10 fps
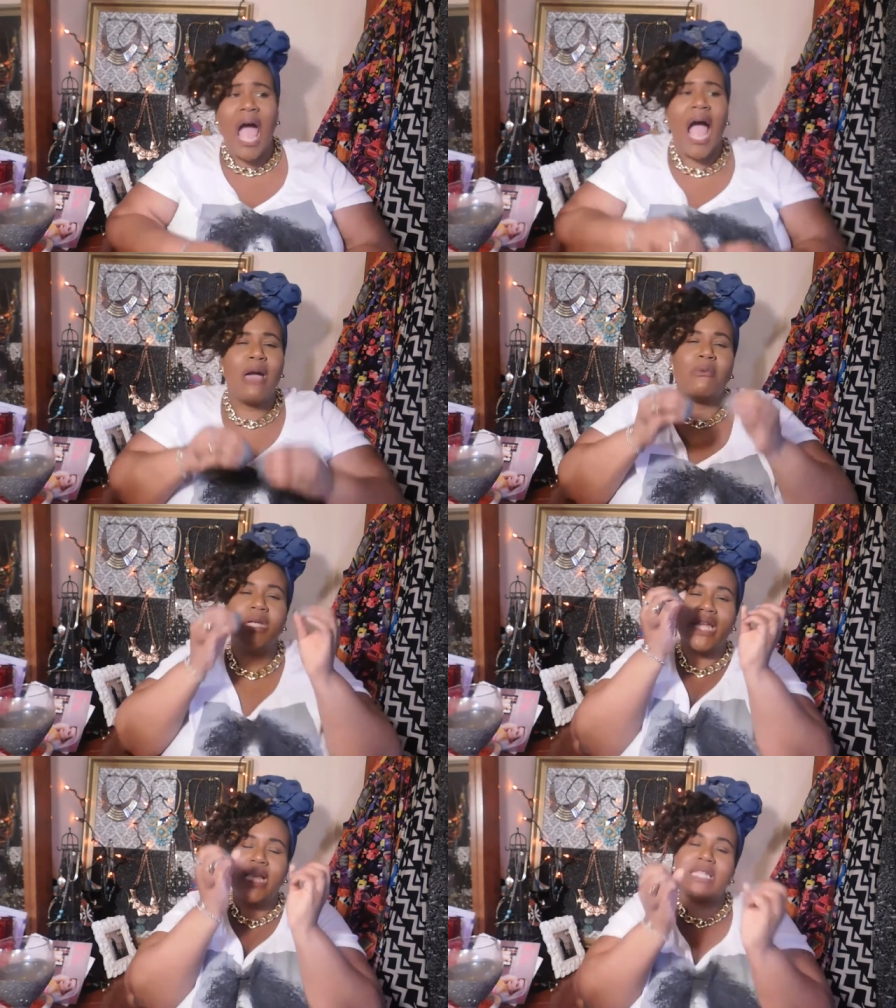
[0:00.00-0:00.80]
i
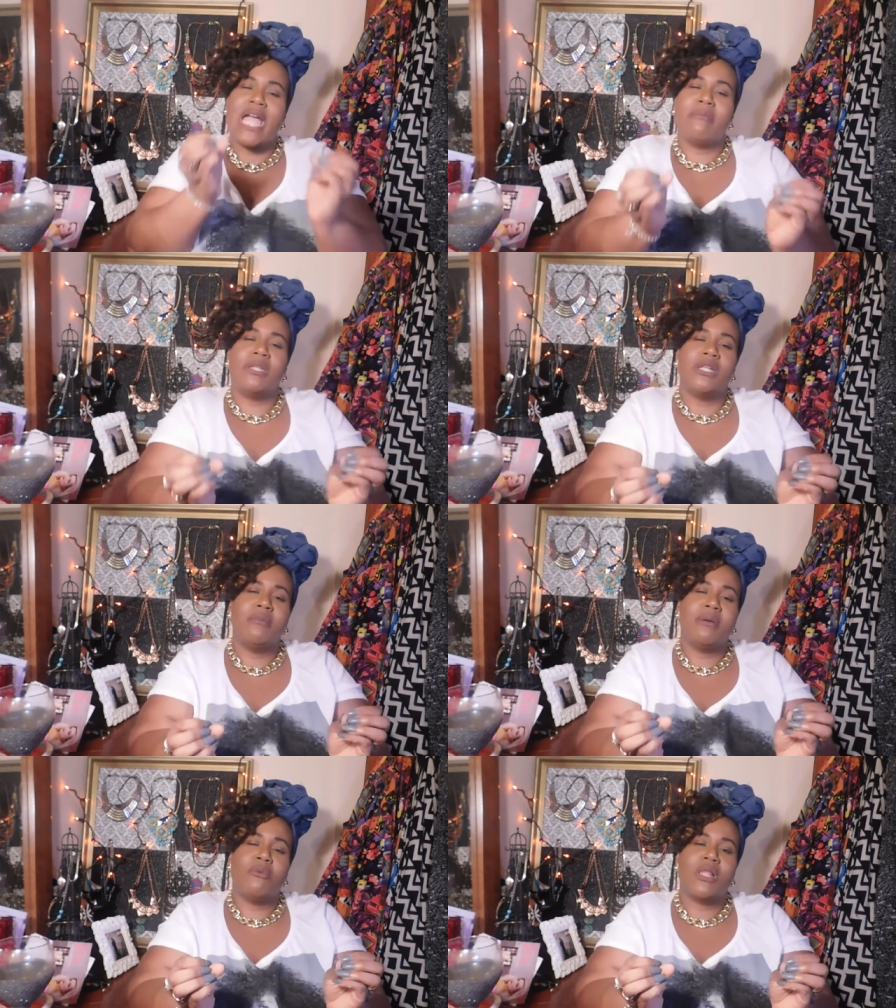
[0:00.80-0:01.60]
wish they taper a little
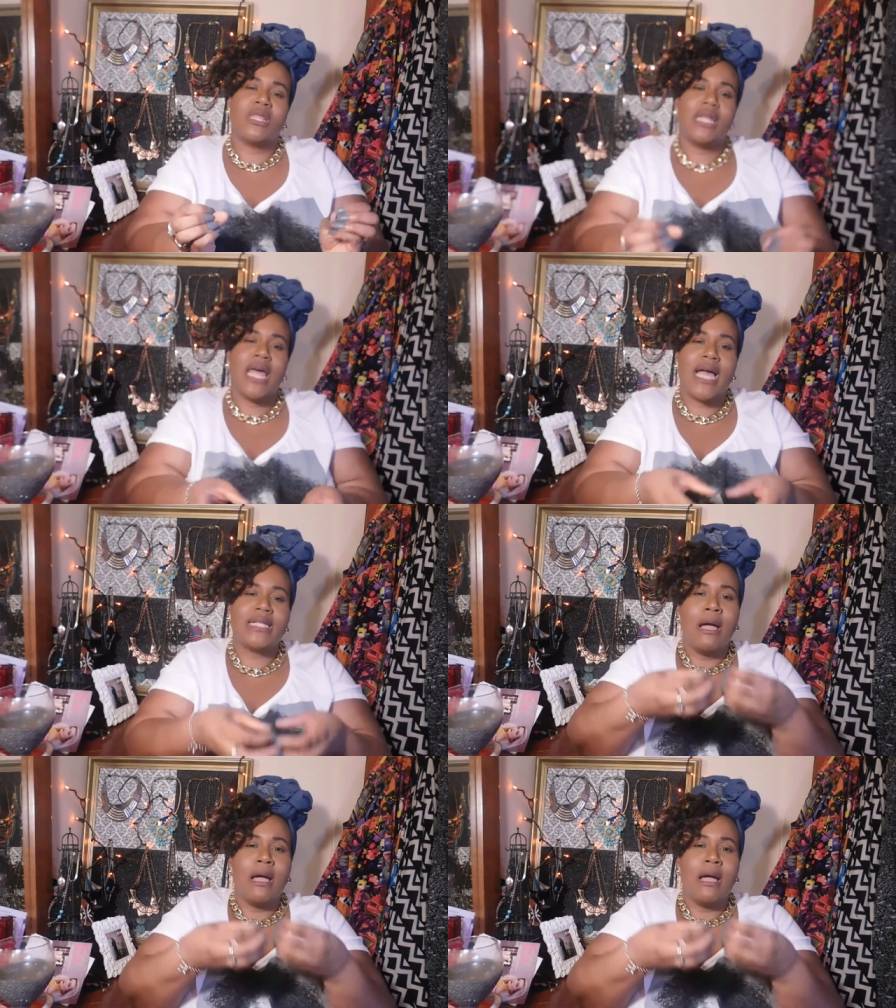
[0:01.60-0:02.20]
bit more at the legs